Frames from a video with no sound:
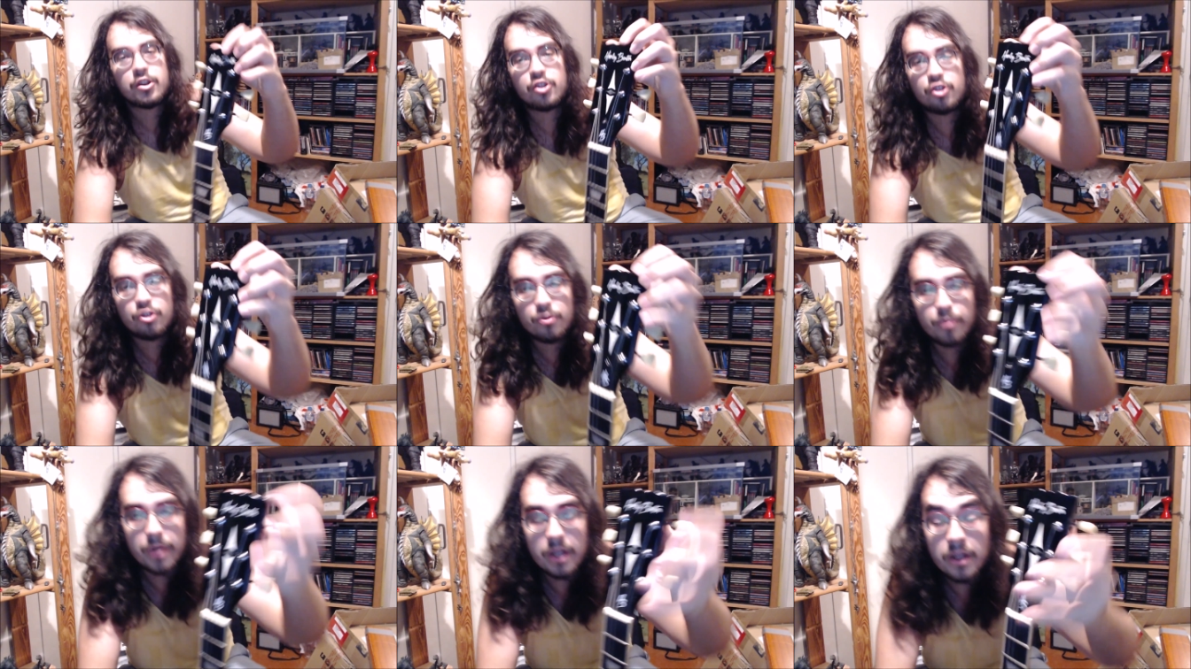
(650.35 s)
should
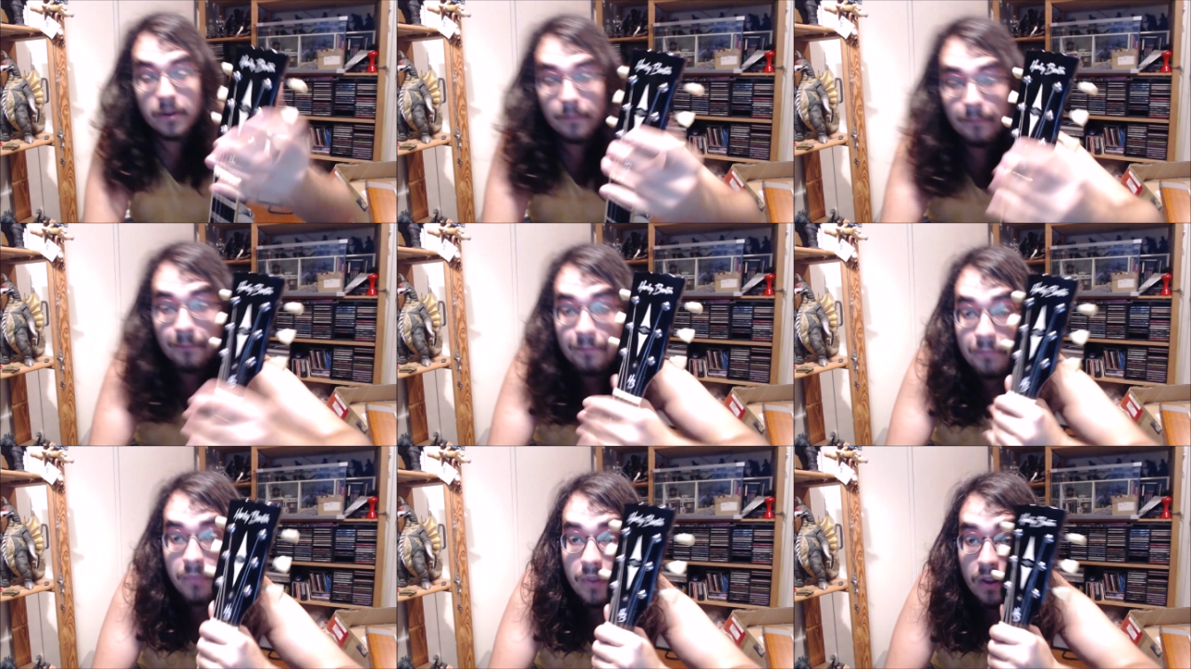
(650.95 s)
be,
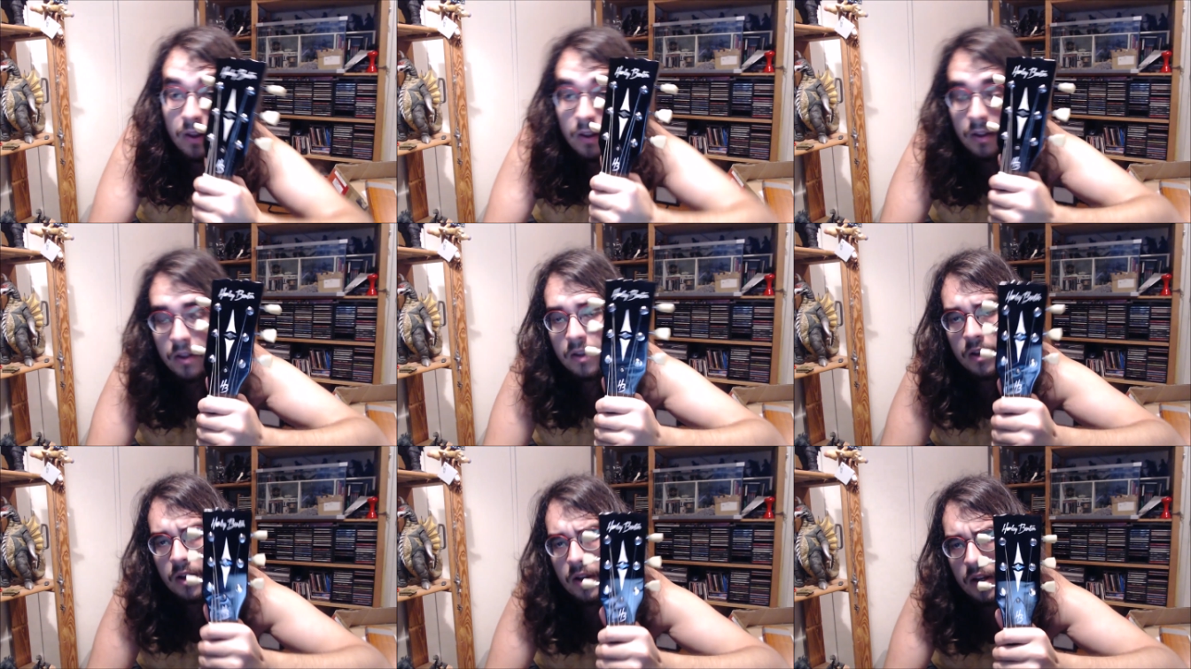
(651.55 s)

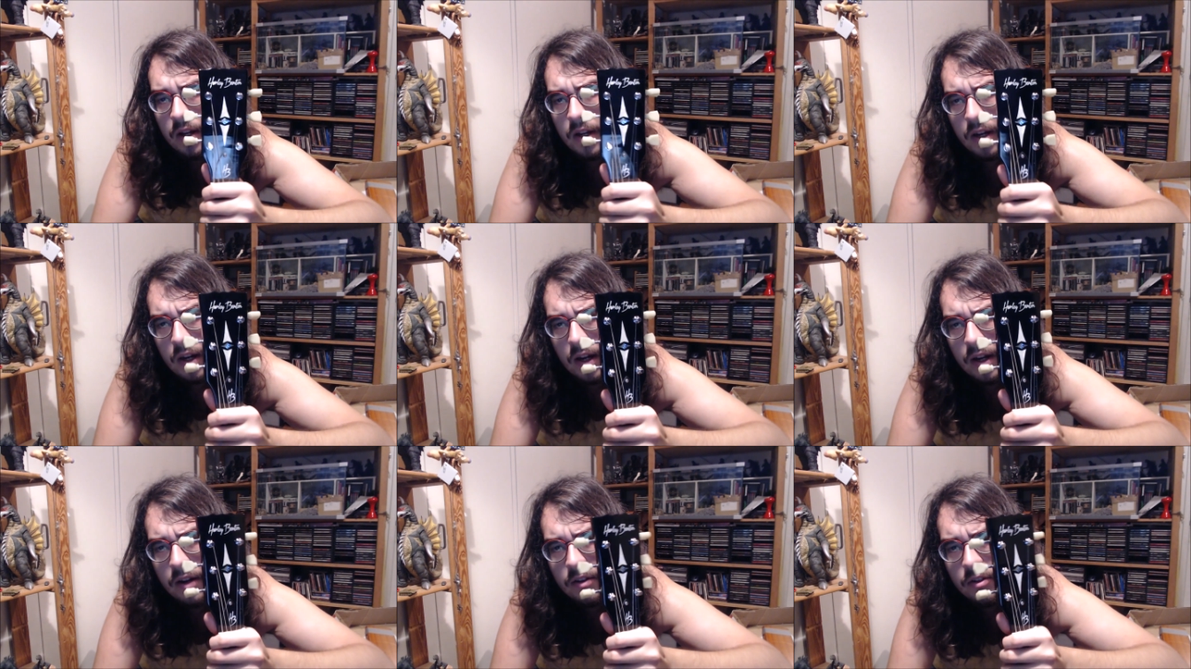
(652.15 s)

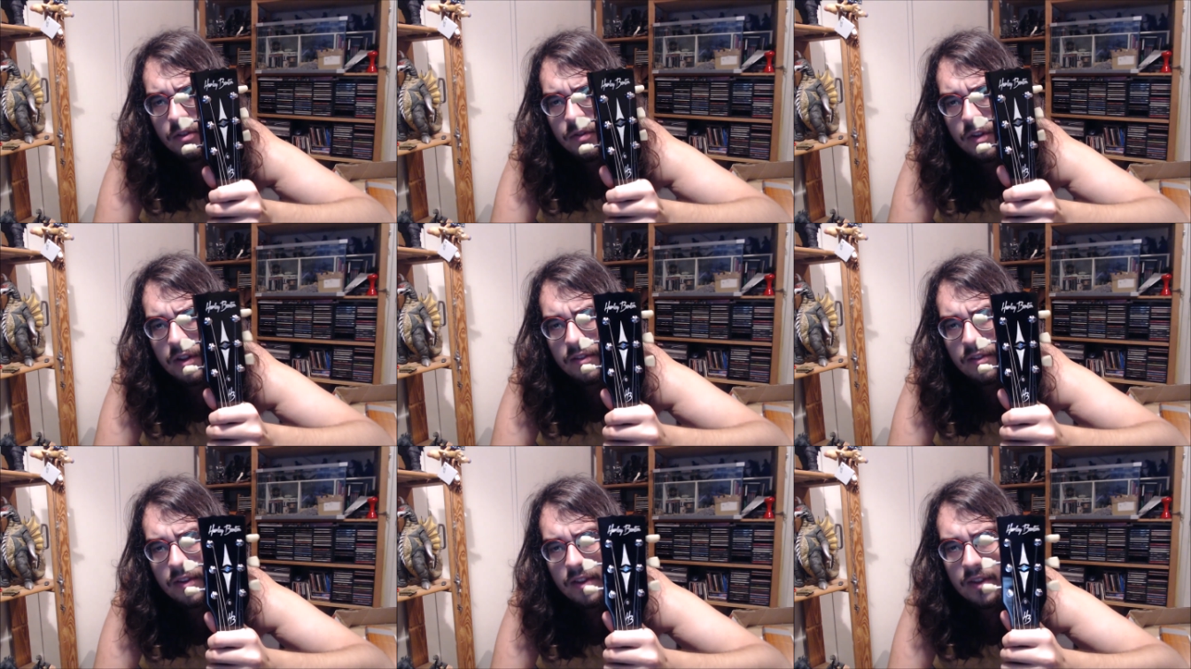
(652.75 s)
I don't know if you can
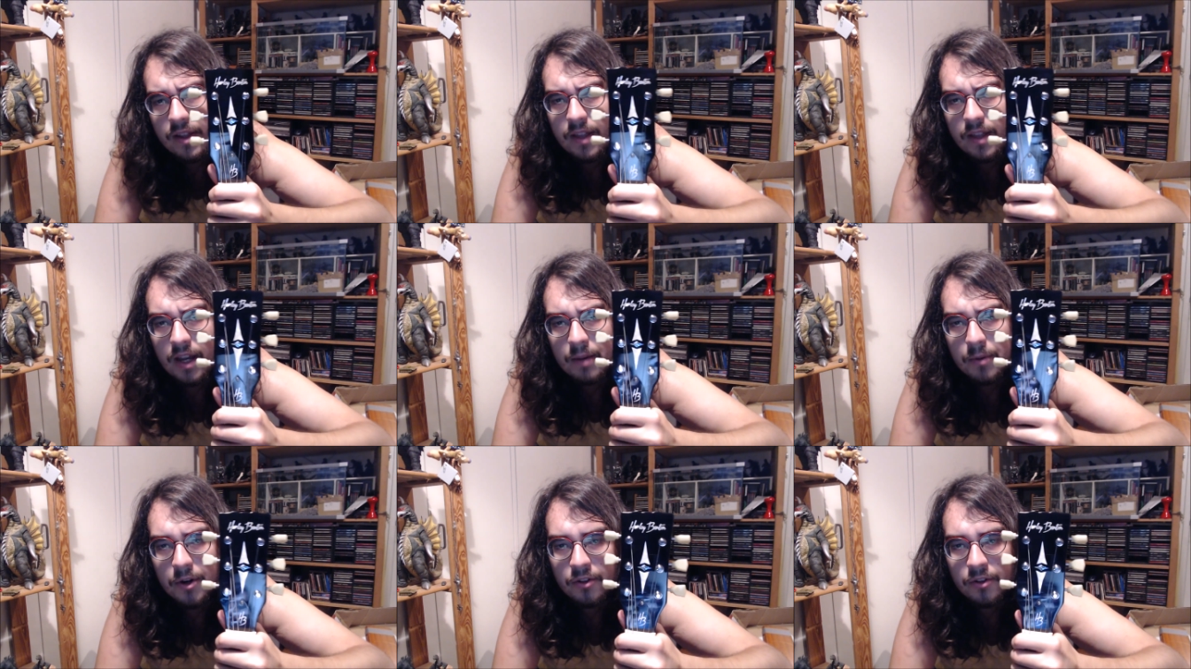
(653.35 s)
see that there,
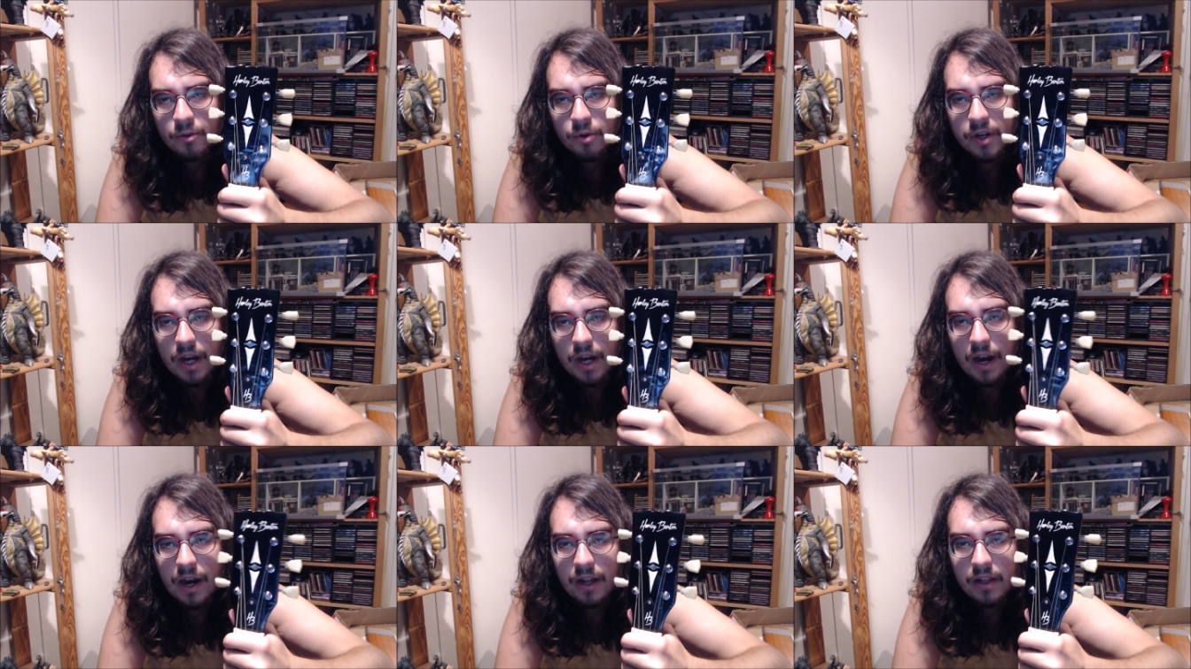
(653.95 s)
but on the word
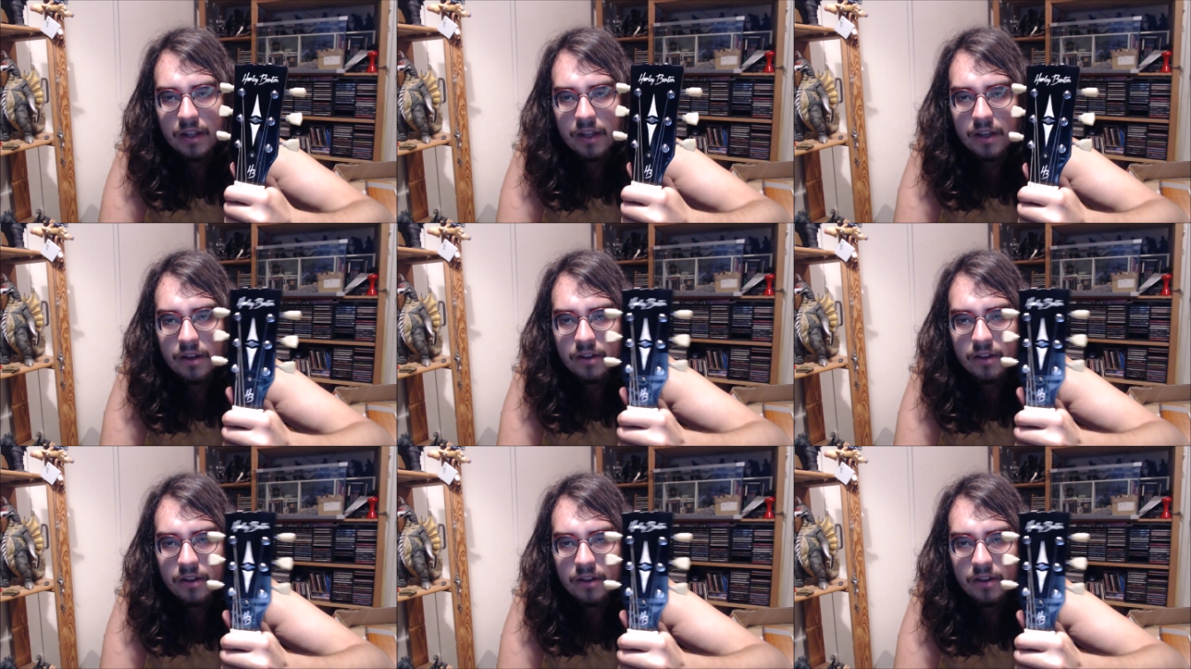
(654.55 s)
Harley,